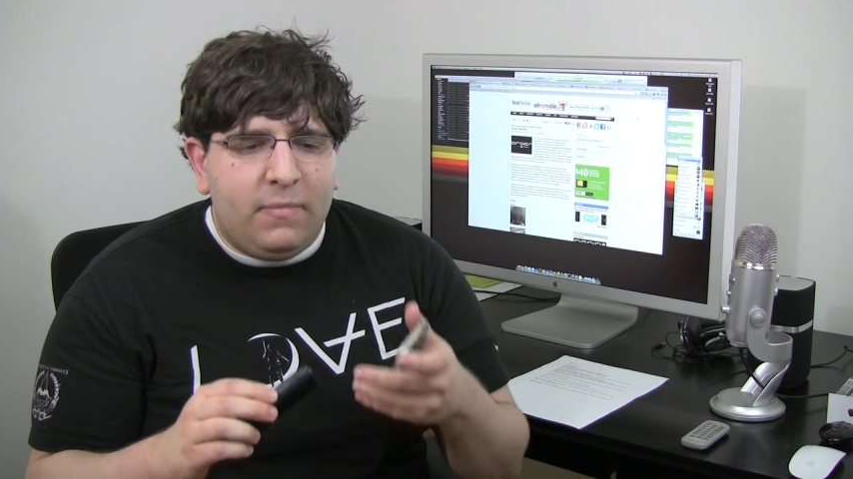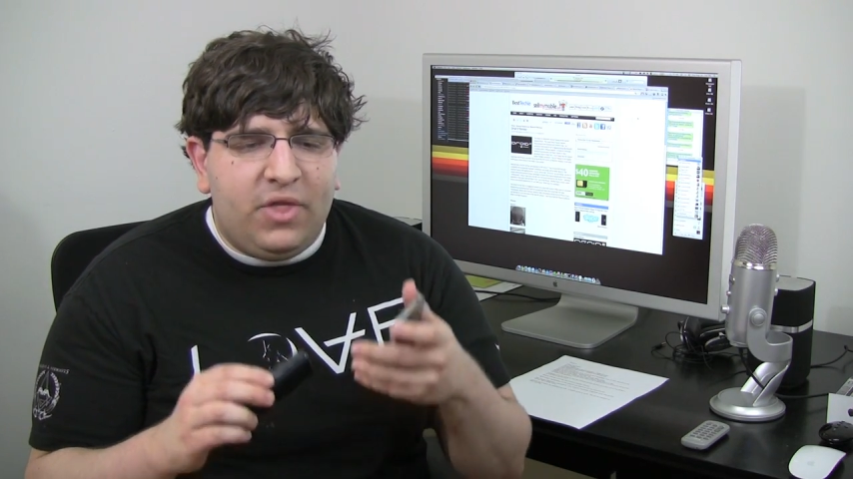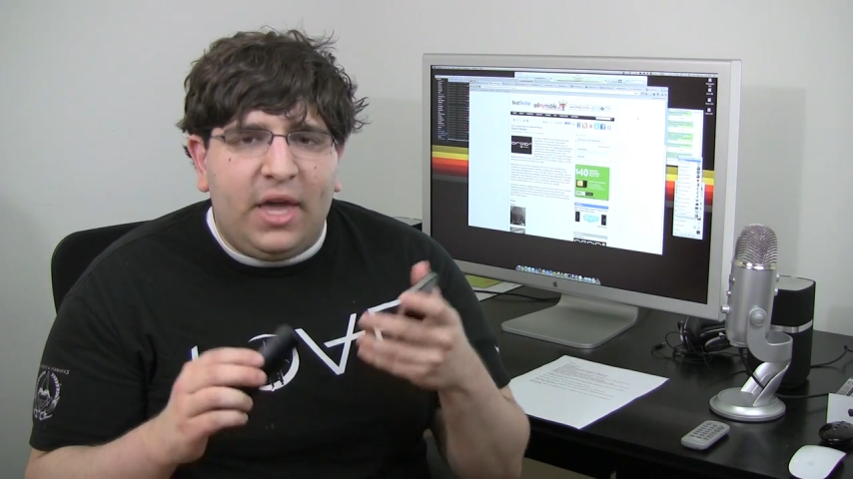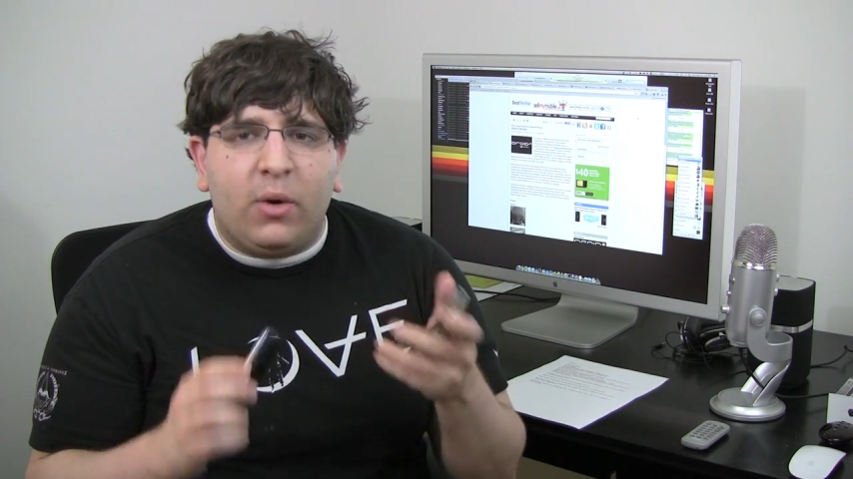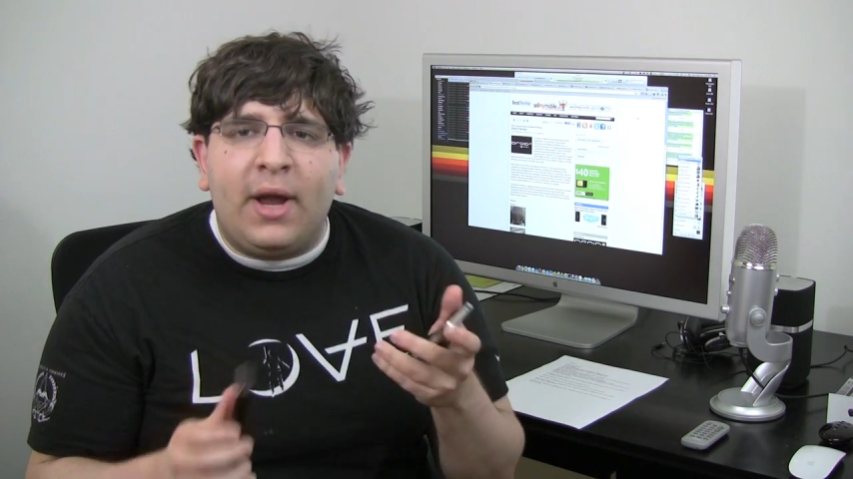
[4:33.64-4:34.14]

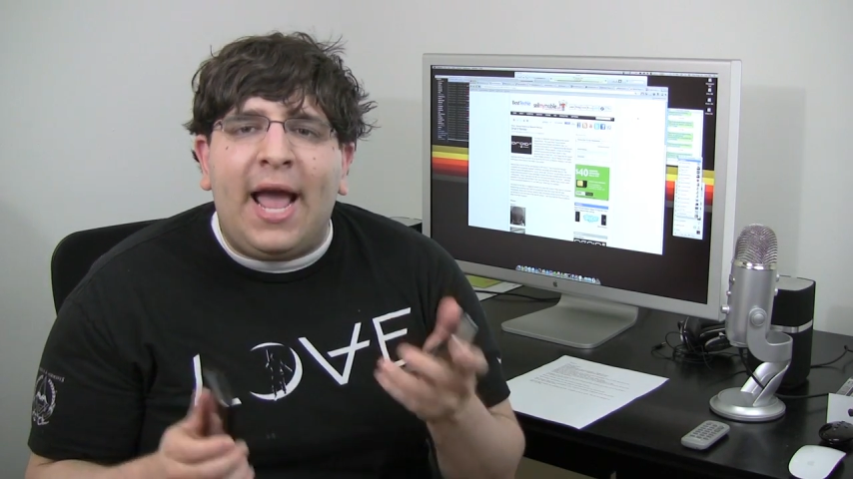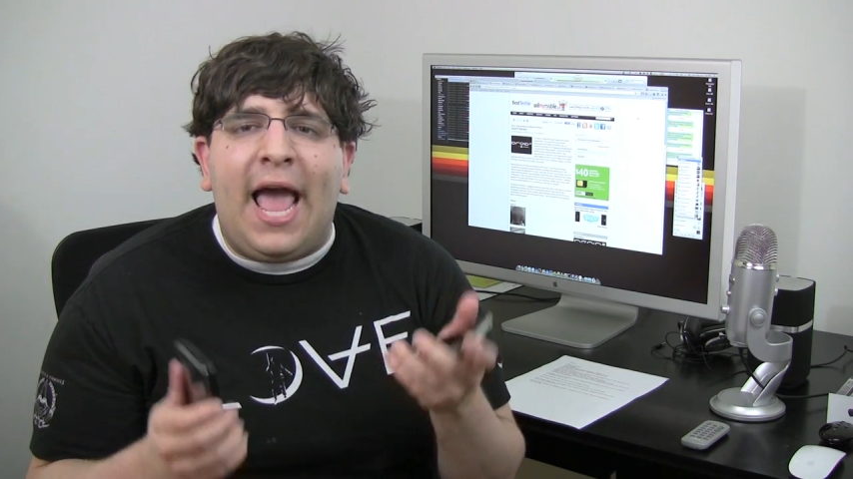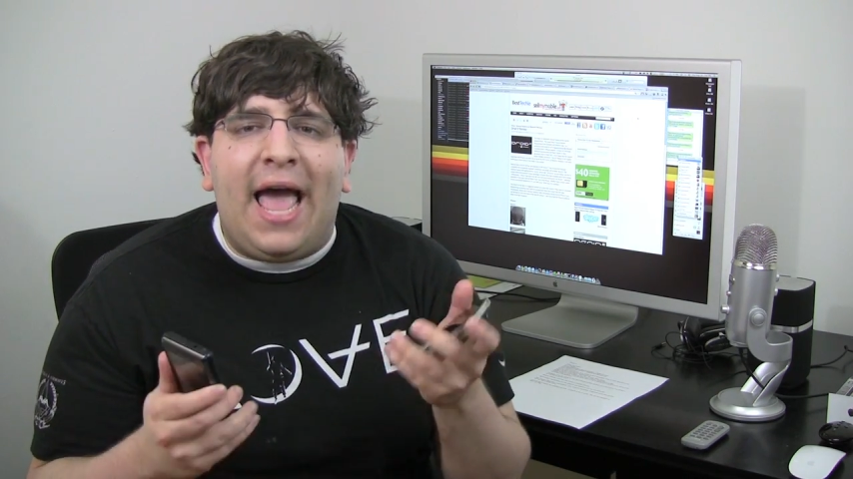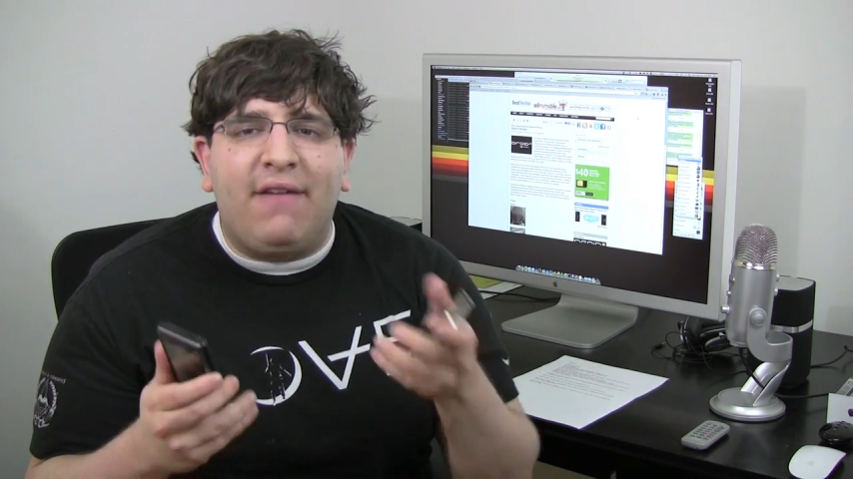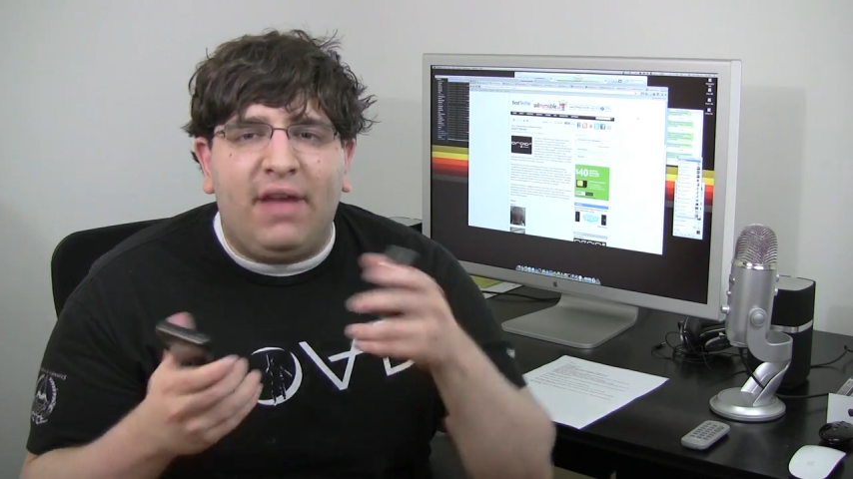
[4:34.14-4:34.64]
they don't
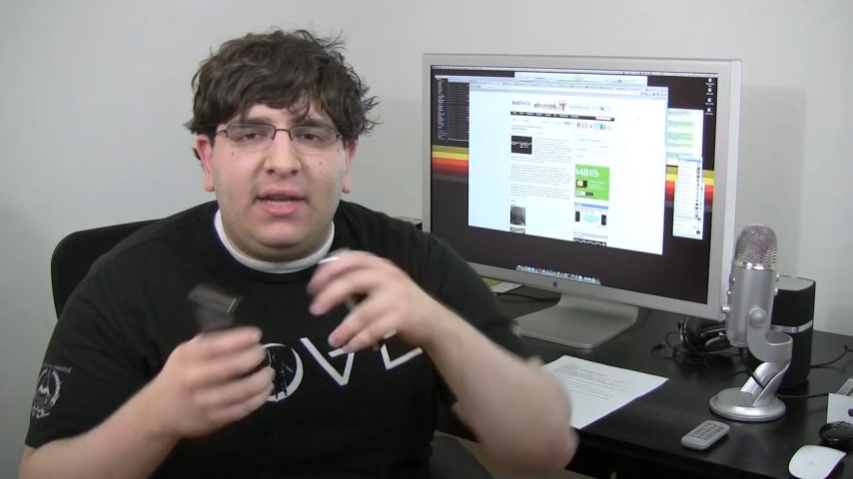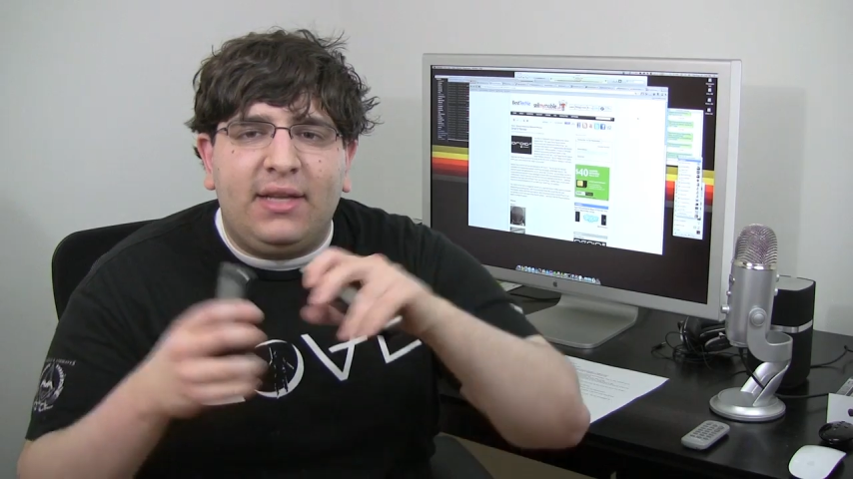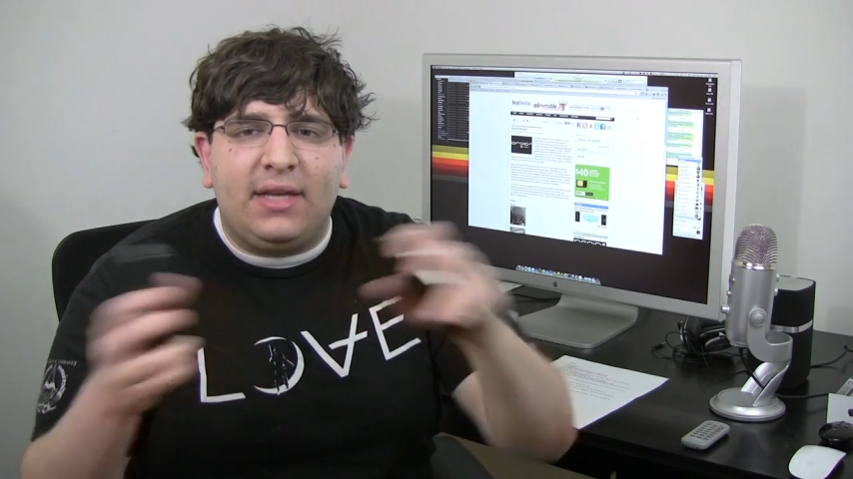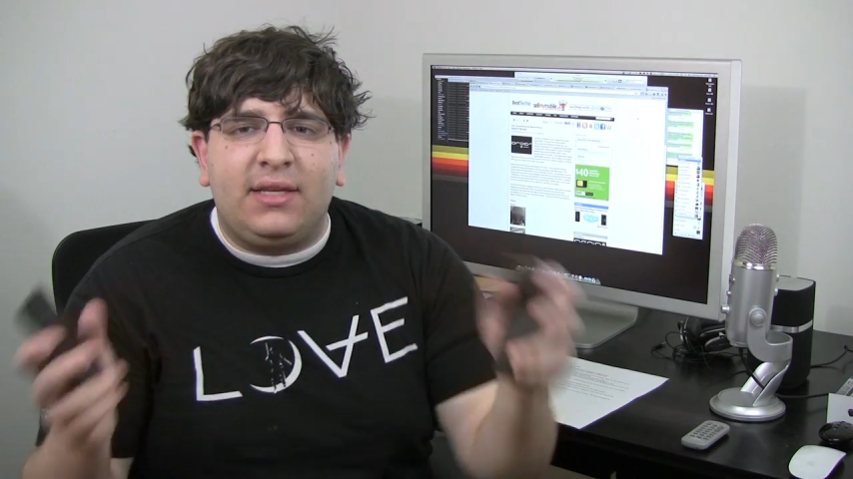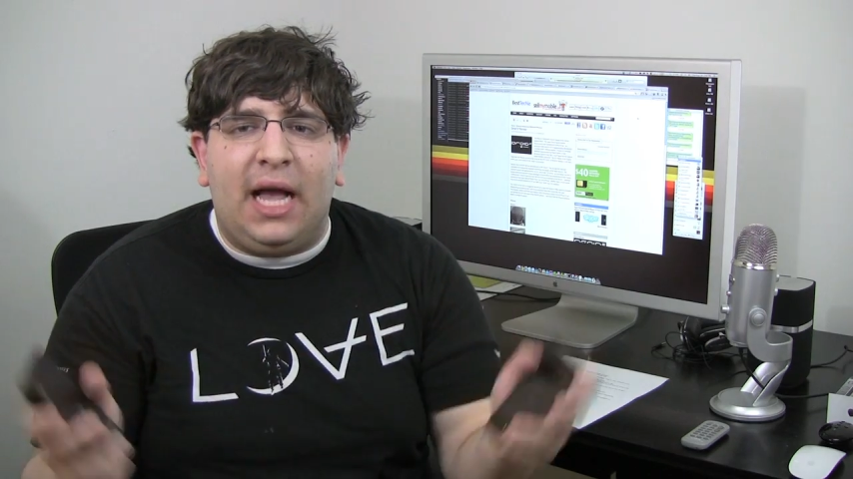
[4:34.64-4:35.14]
have a
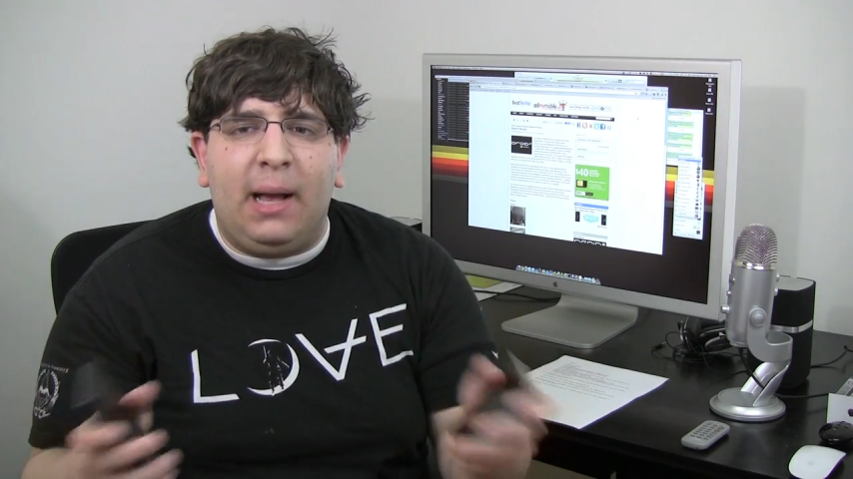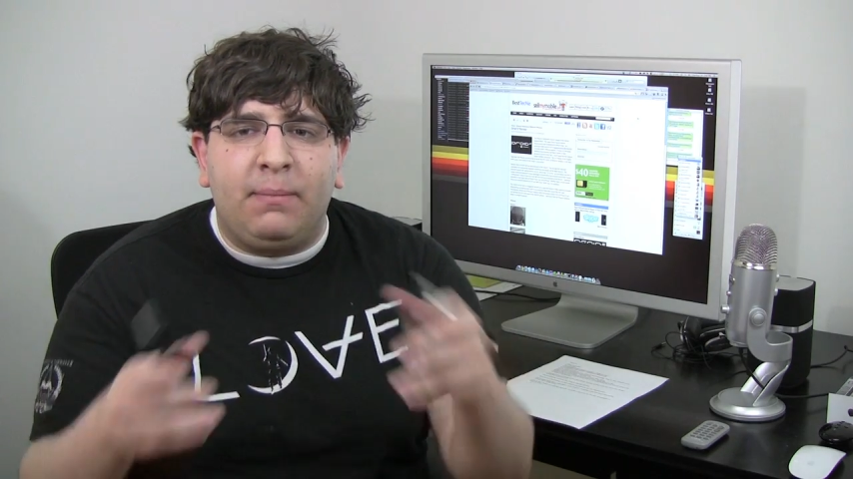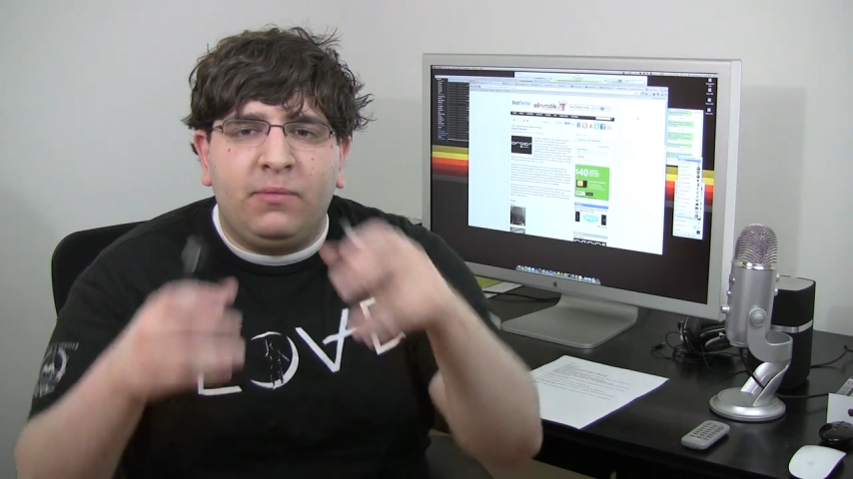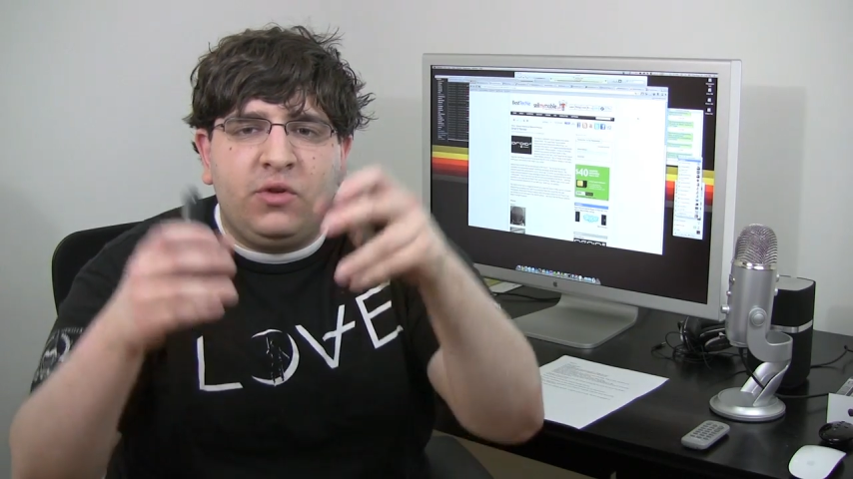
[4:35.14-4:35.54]
desktop,